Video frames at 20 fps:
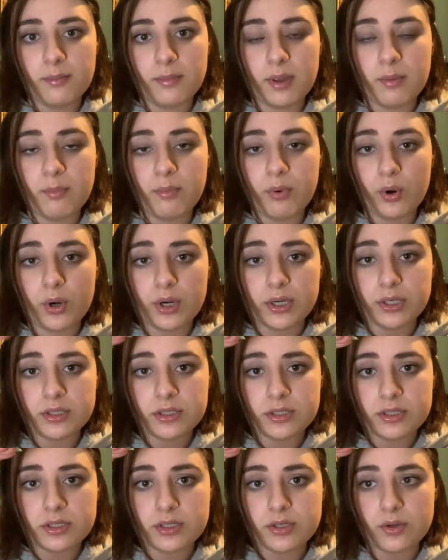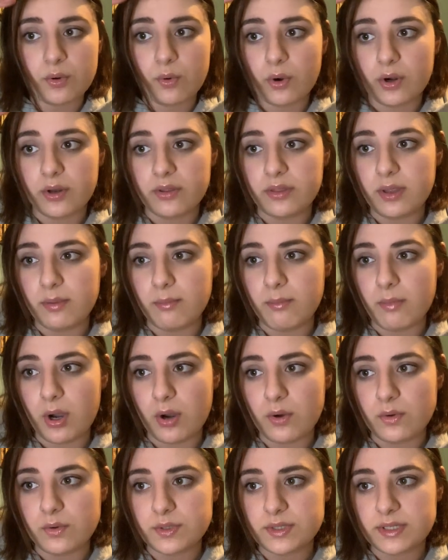important, or the
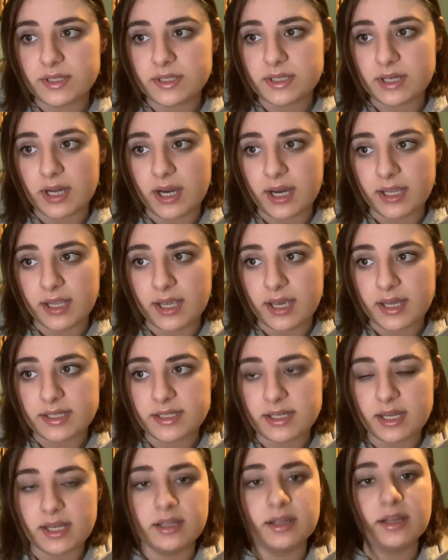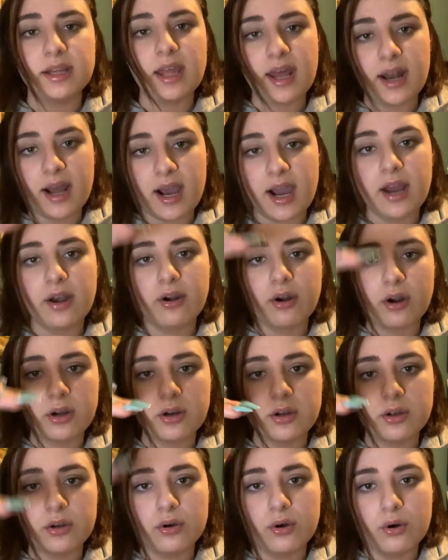most, I guess, in that
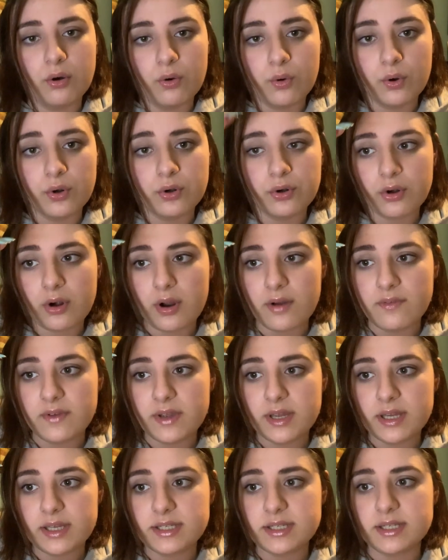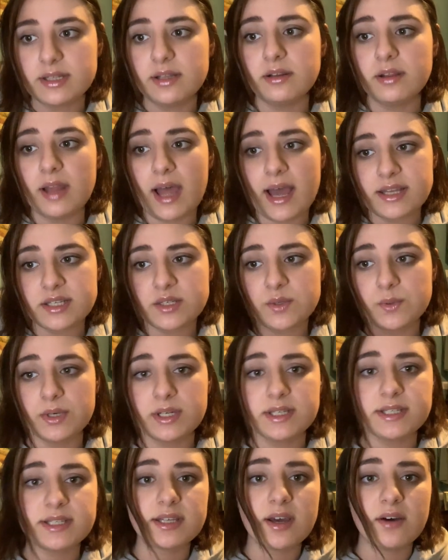hierarchical order of it. The last one
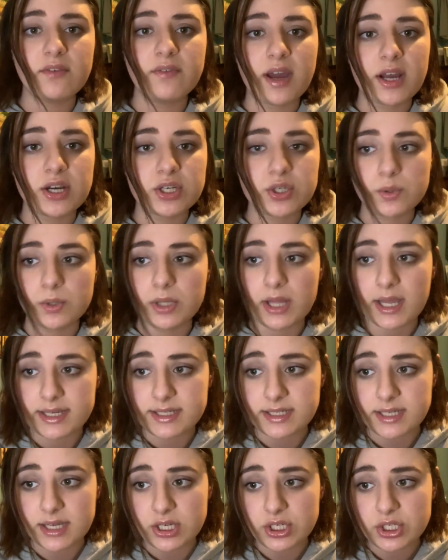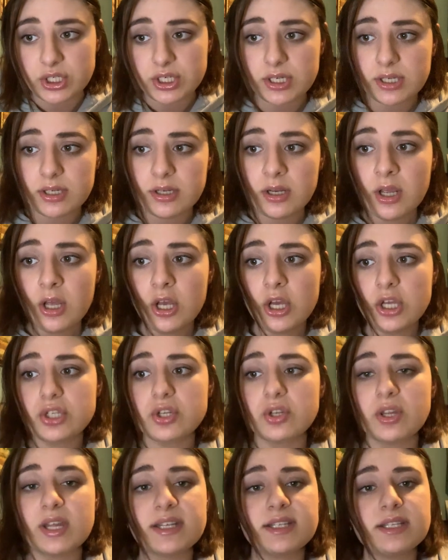is self-actualization.
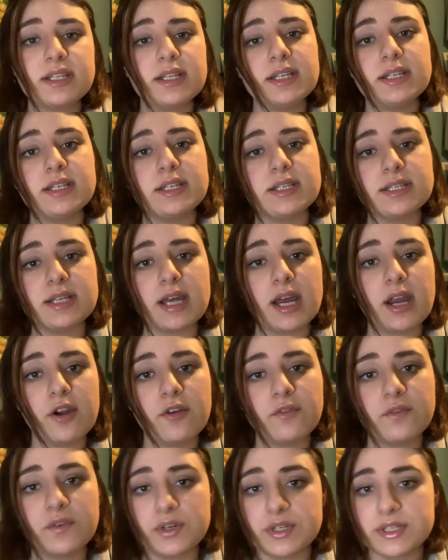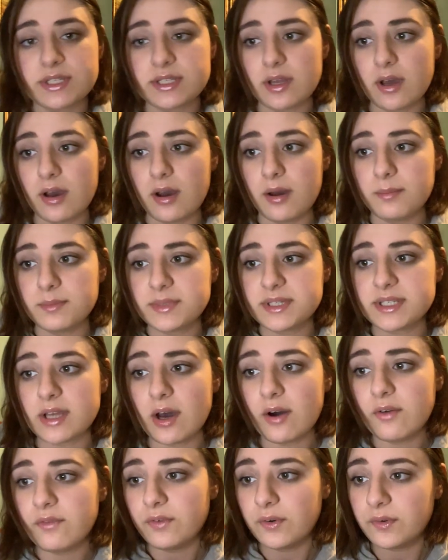So that's the desire for
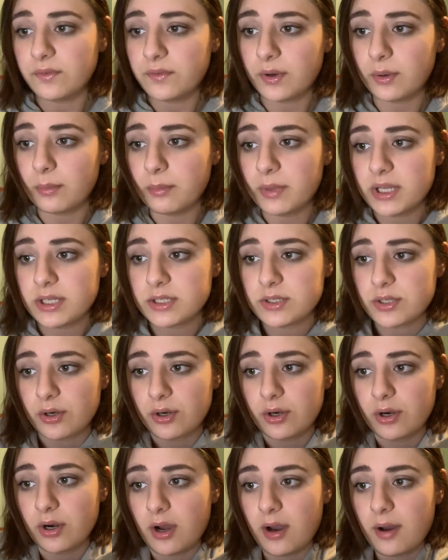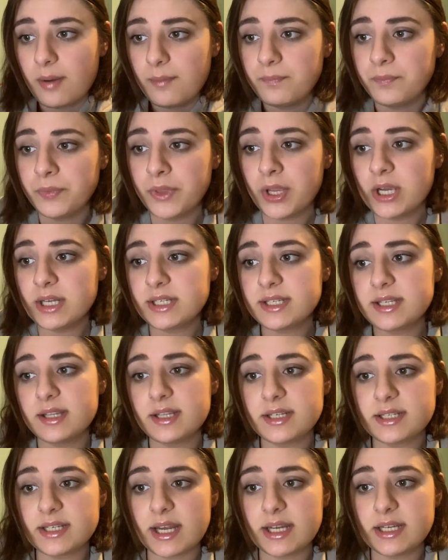self-fulfillment, or to
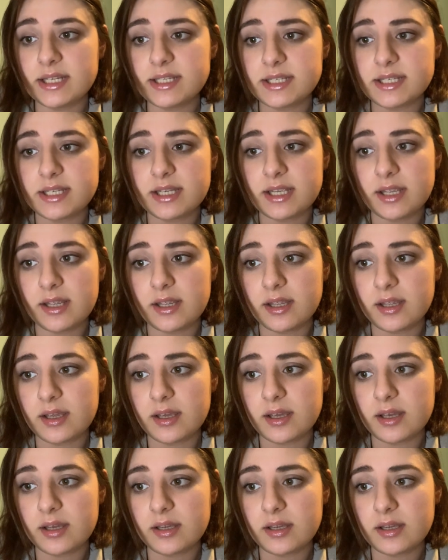the tendency